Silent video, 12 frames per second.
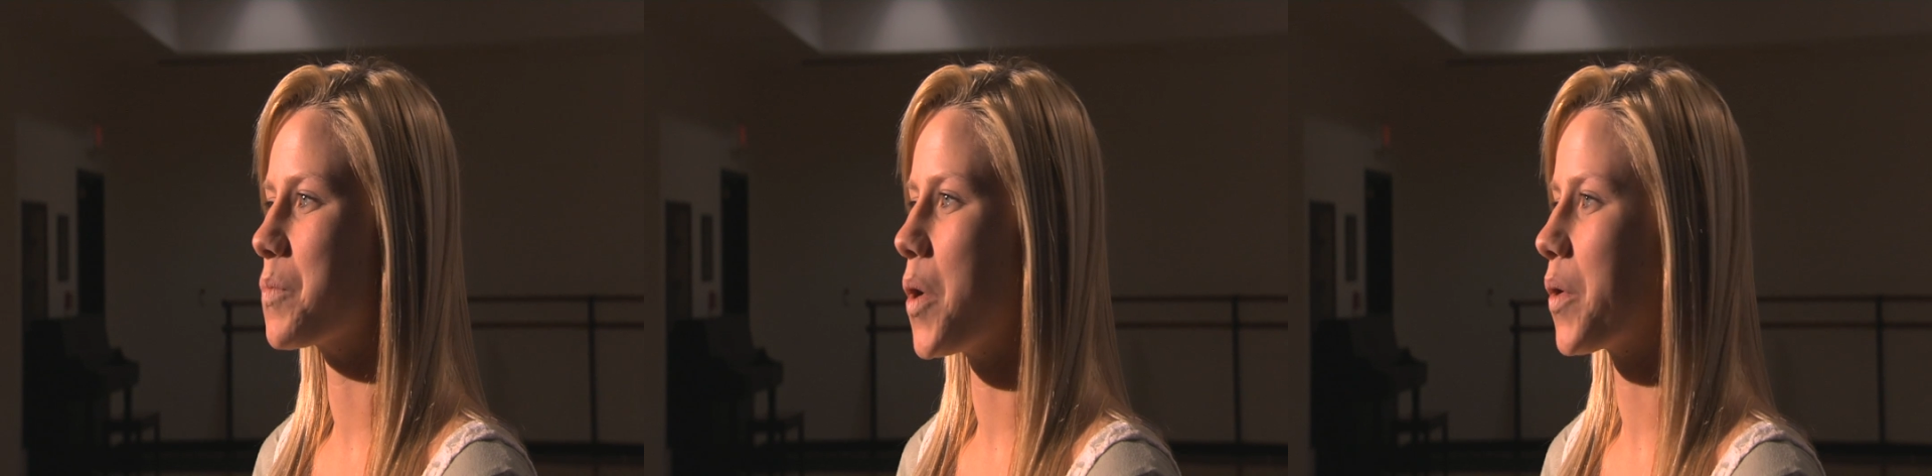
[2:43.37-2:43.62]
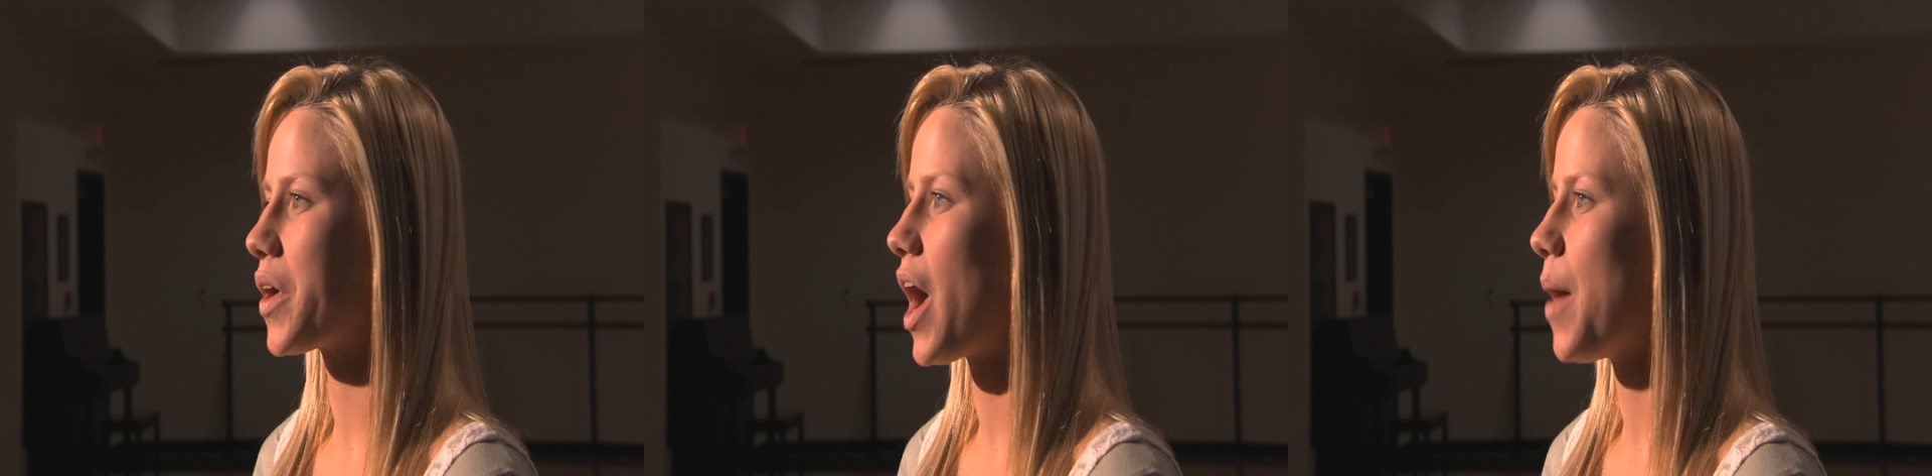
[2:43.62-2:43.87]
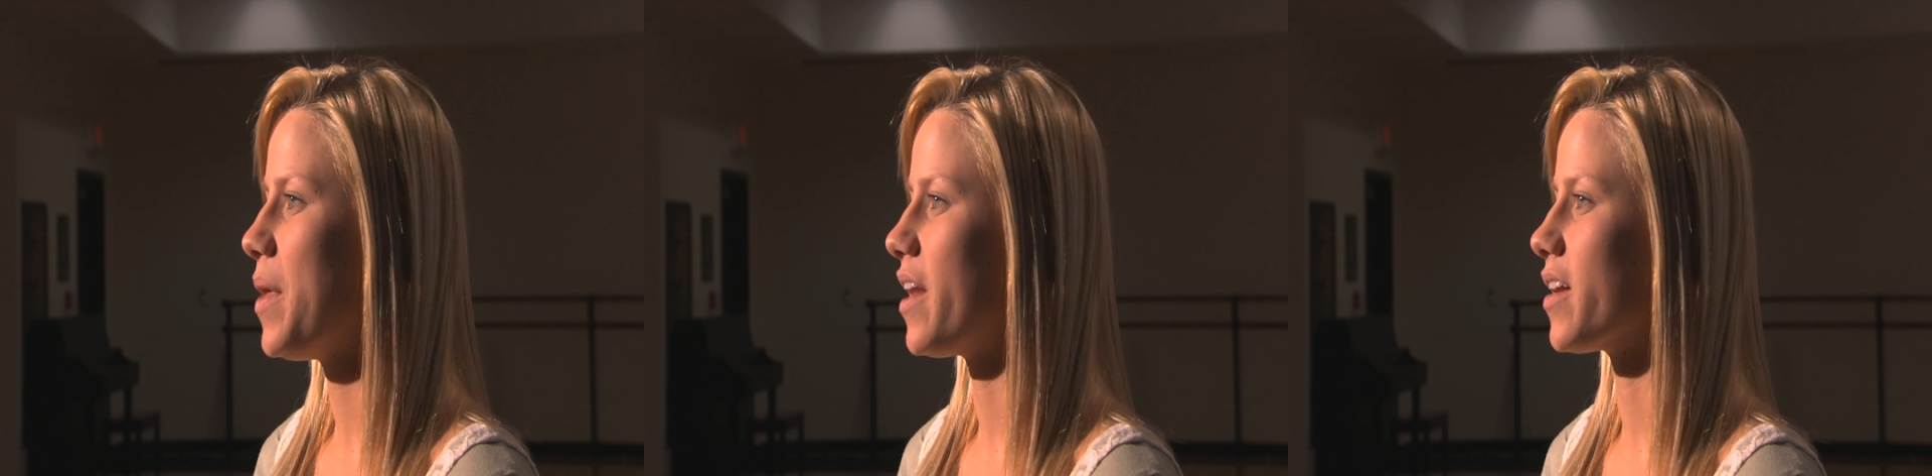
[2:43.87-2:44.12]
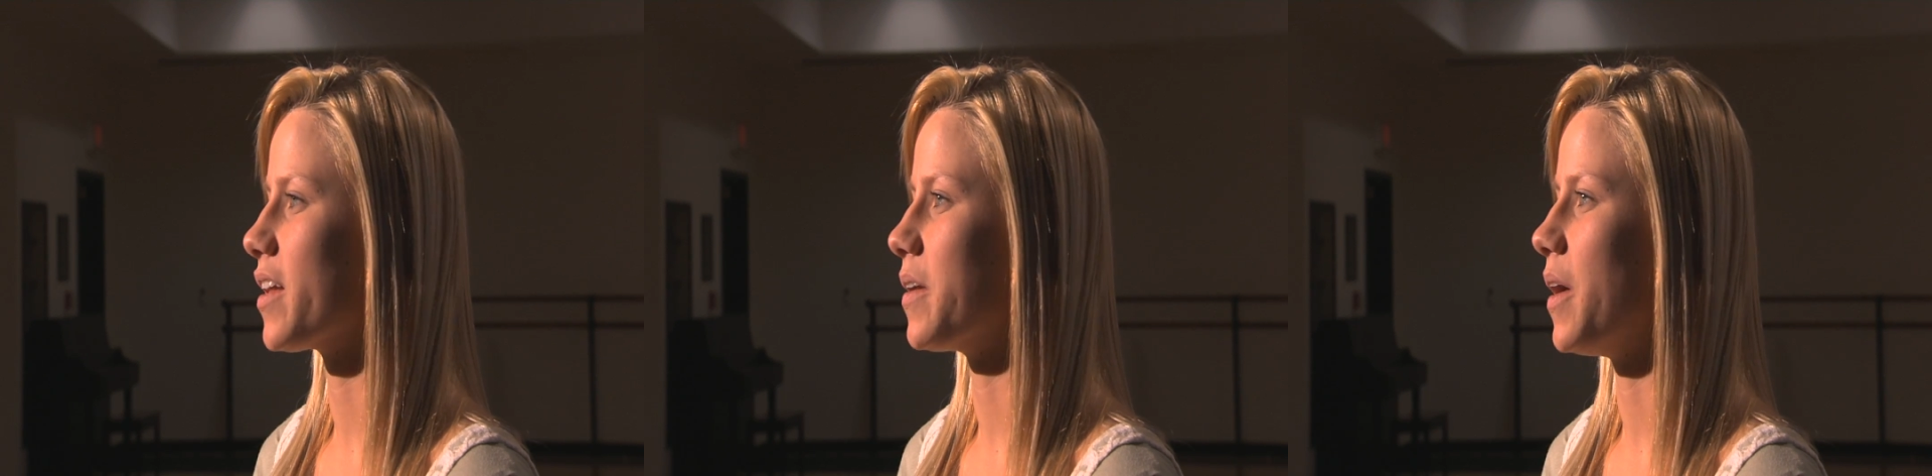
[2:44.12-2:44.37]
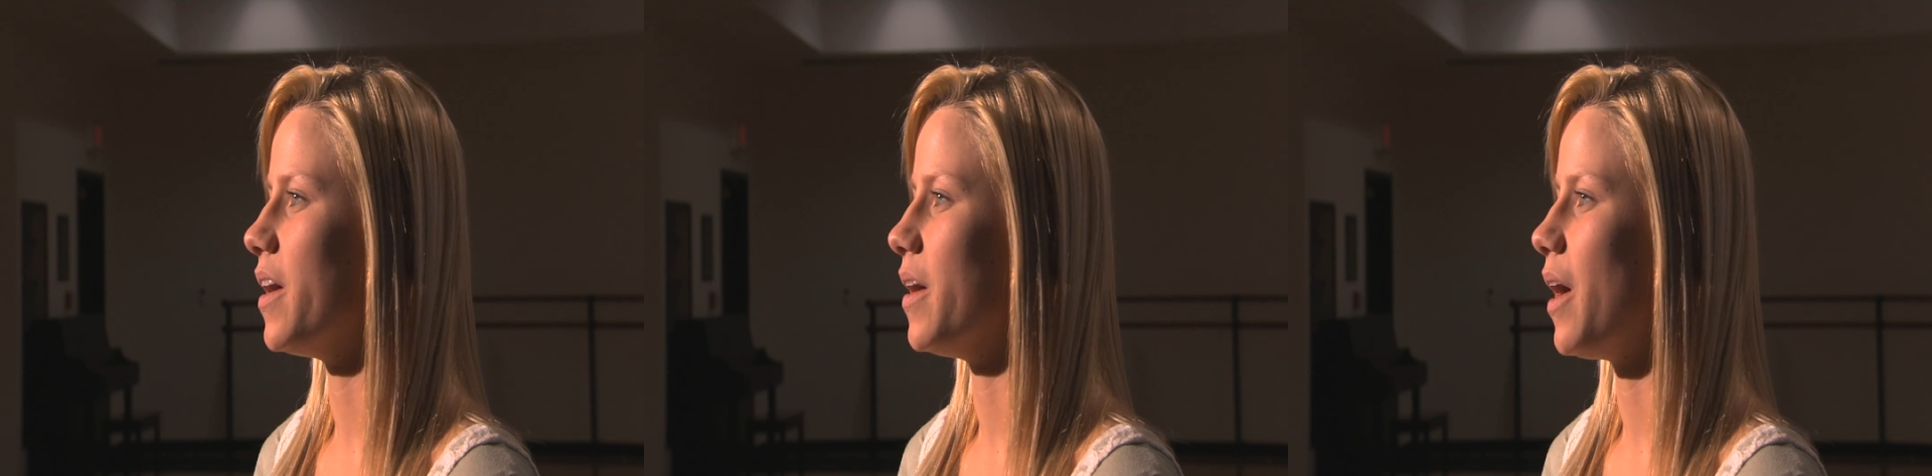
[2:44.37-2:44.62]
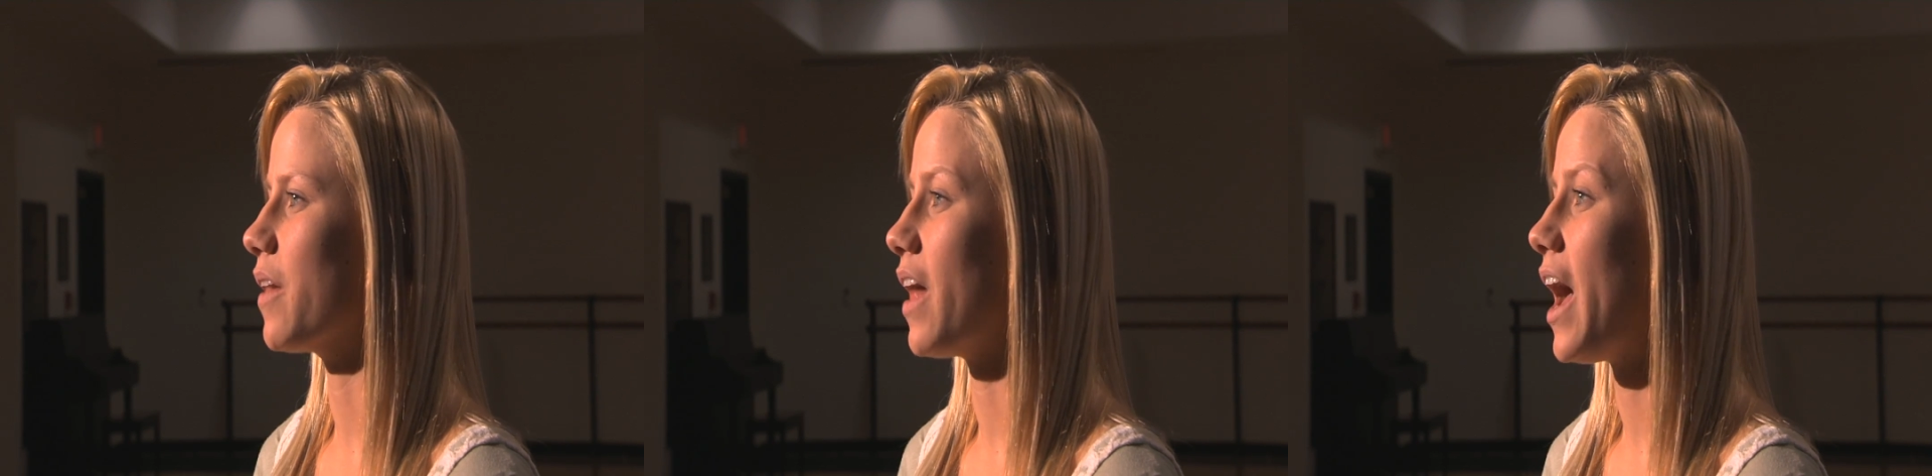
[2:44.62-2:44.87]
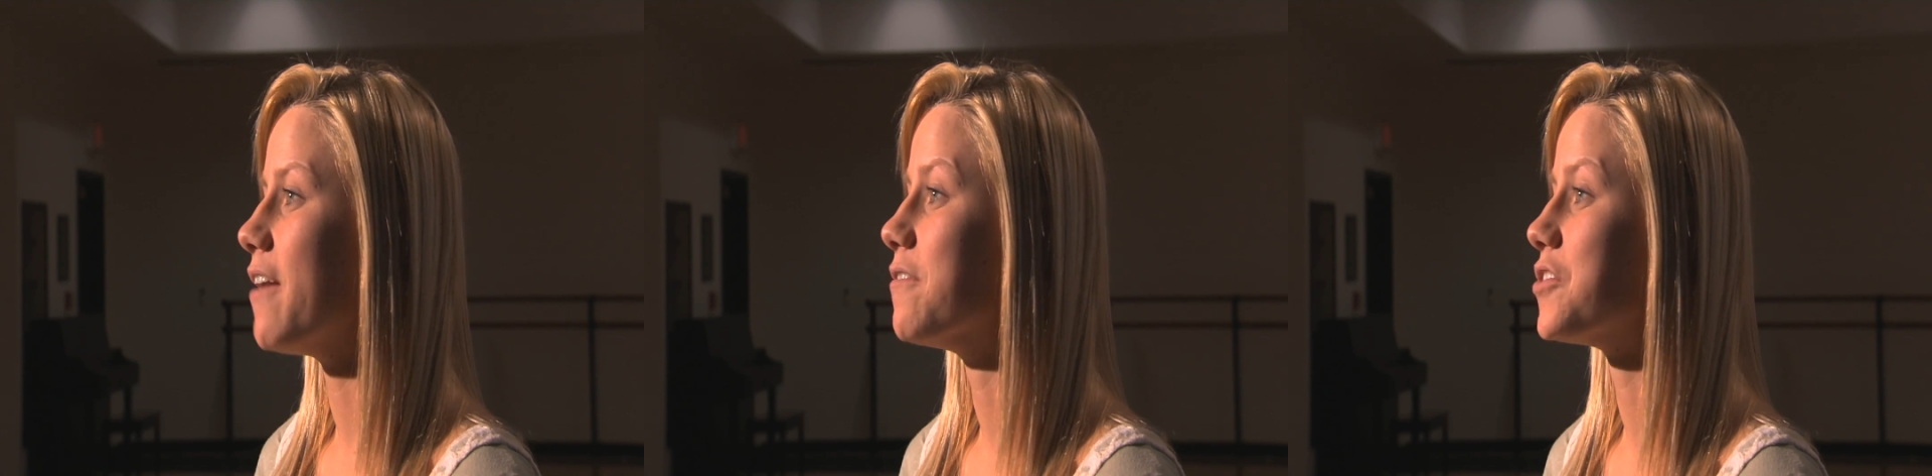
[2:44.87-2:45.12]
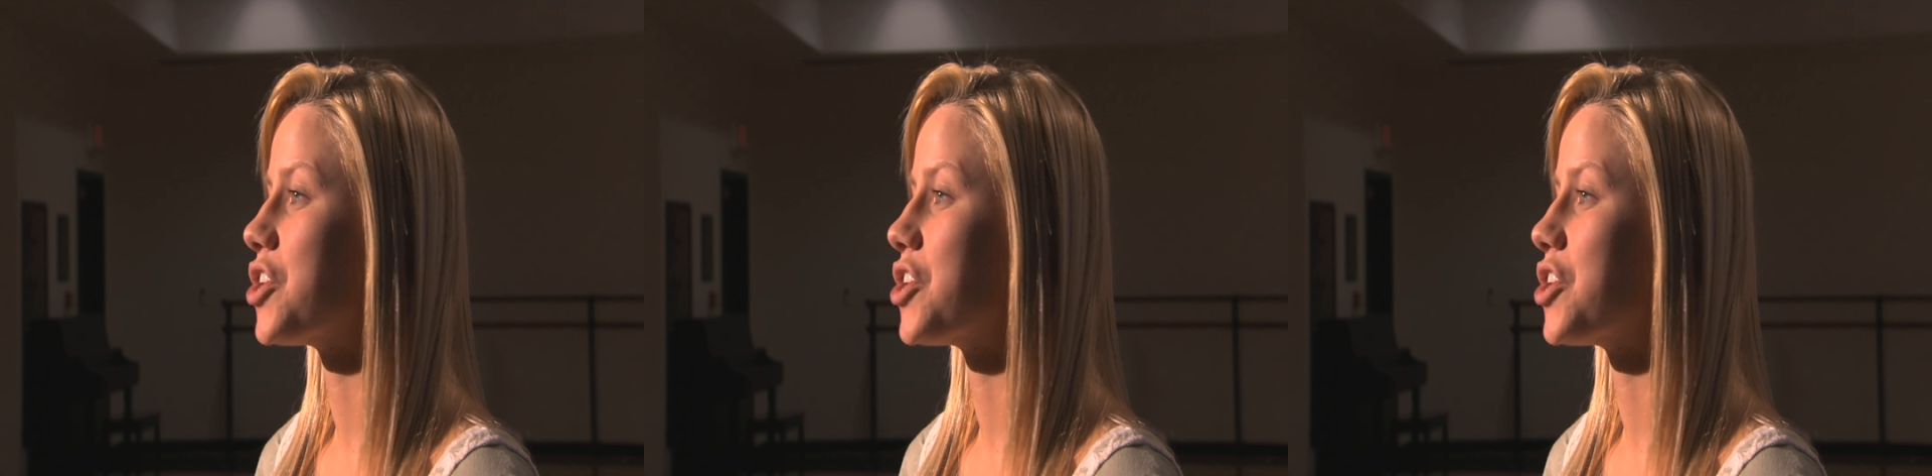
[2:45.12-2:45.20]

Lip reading: wrote a comment on a live